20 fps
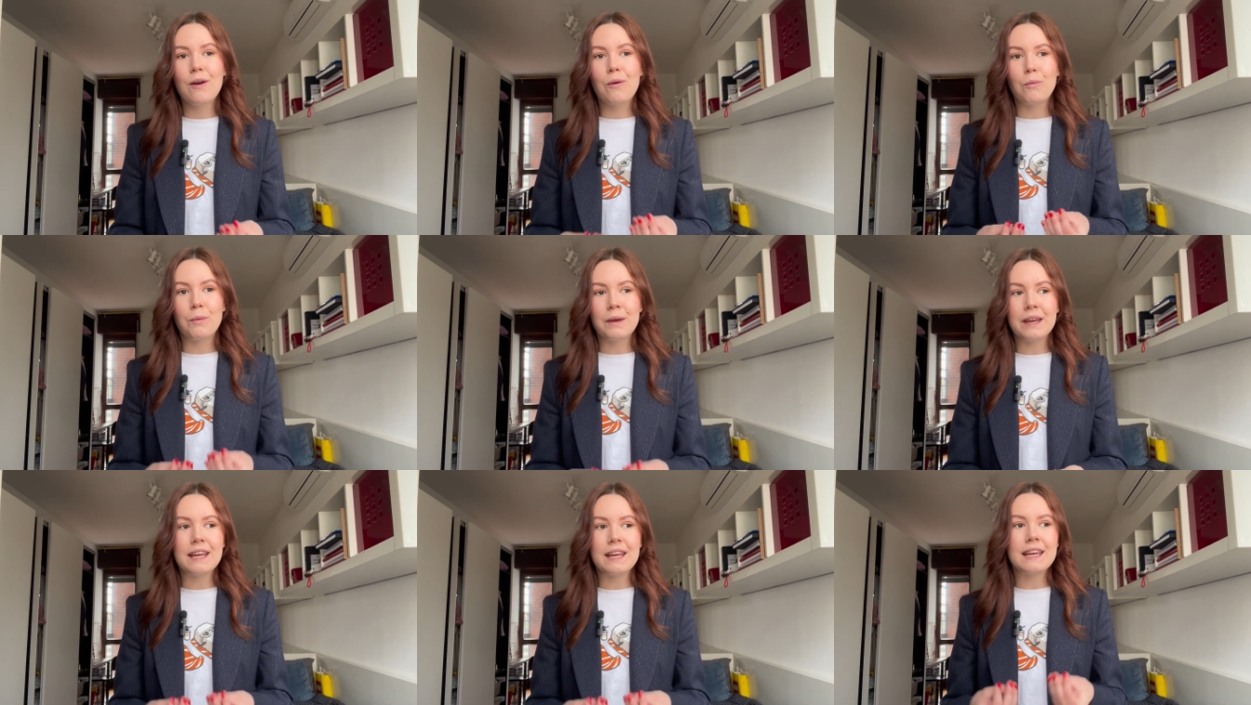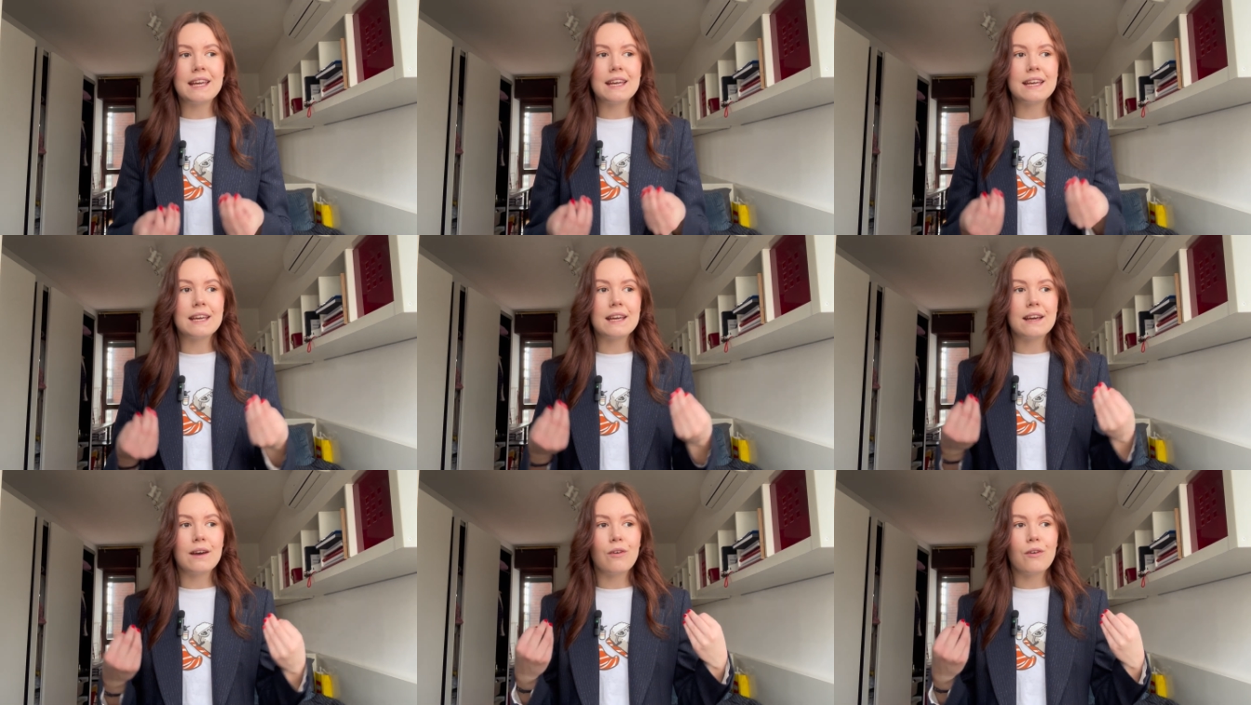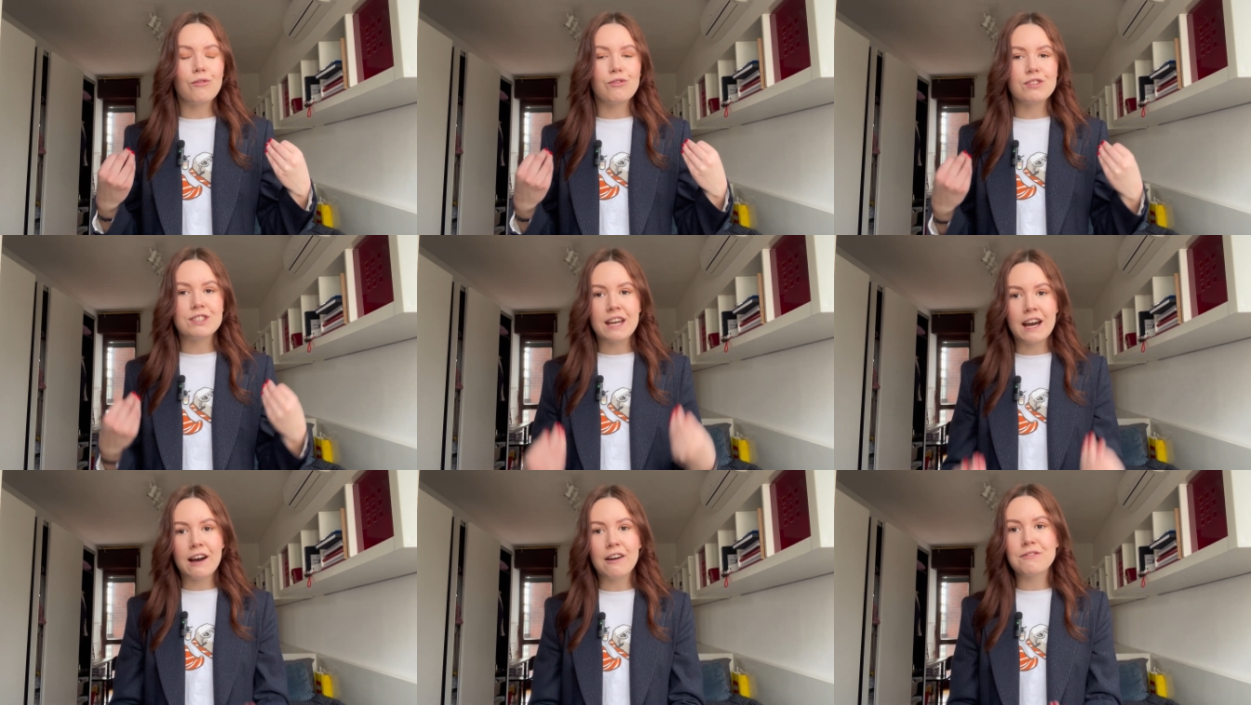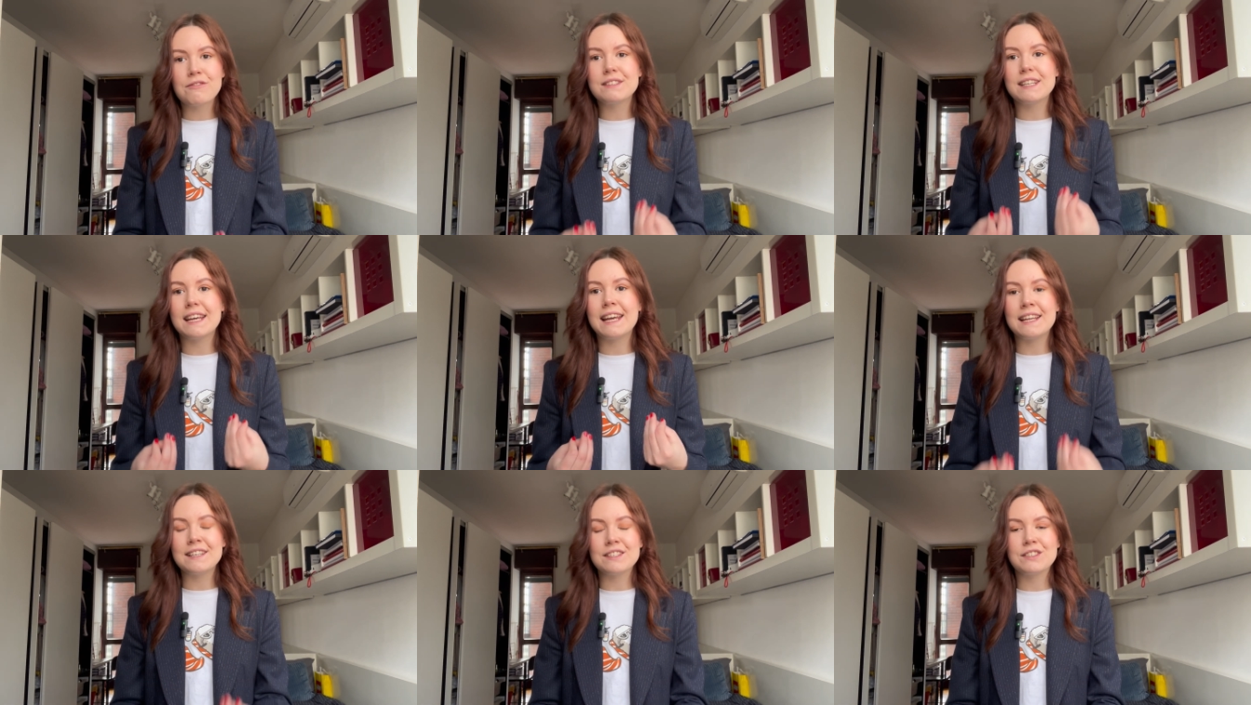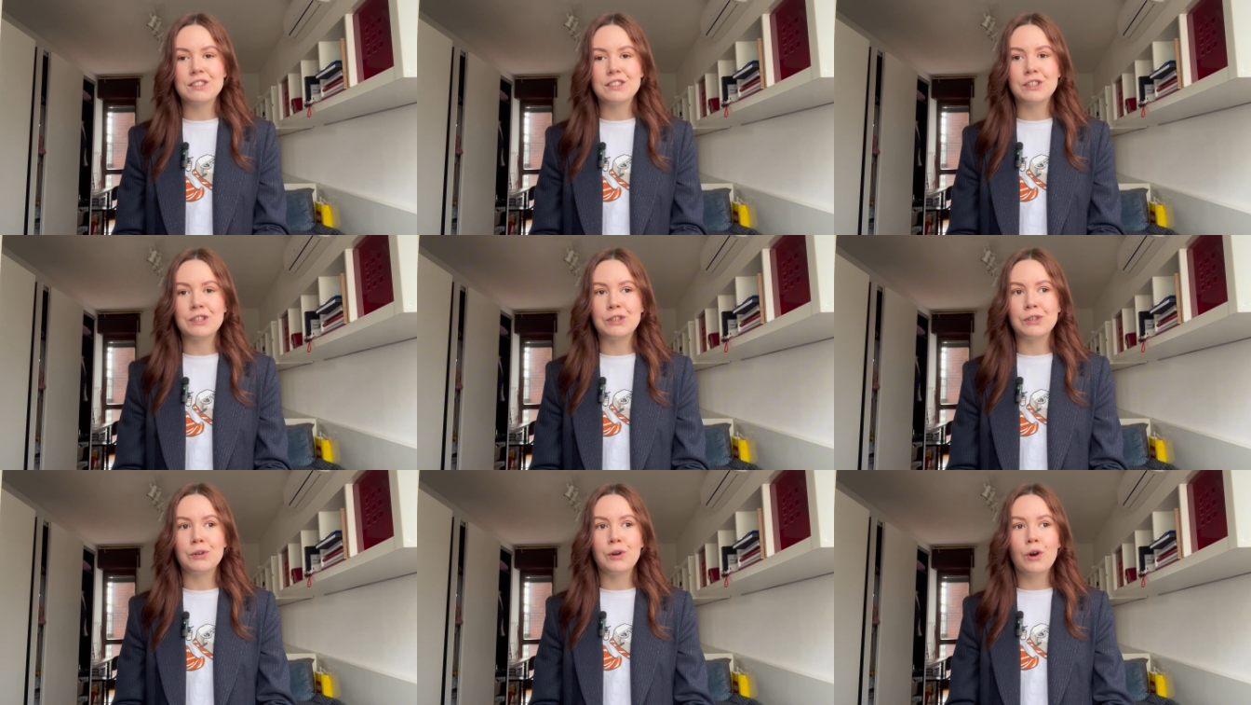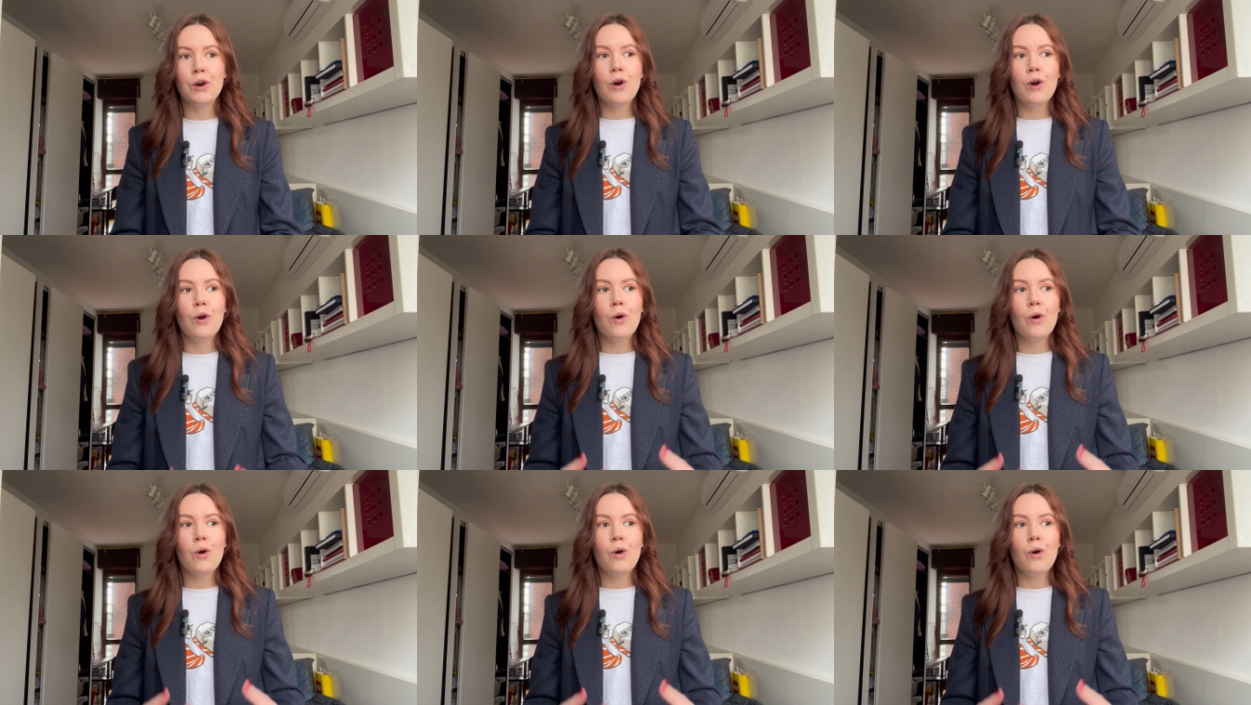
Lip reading: We delved into